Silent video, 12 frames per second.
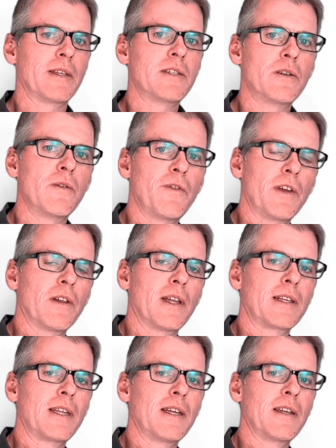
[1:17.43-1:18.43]
do feel
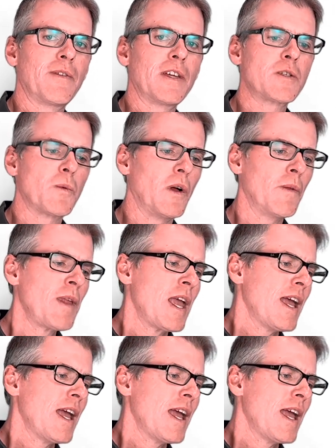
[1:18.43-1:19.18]
like the individual.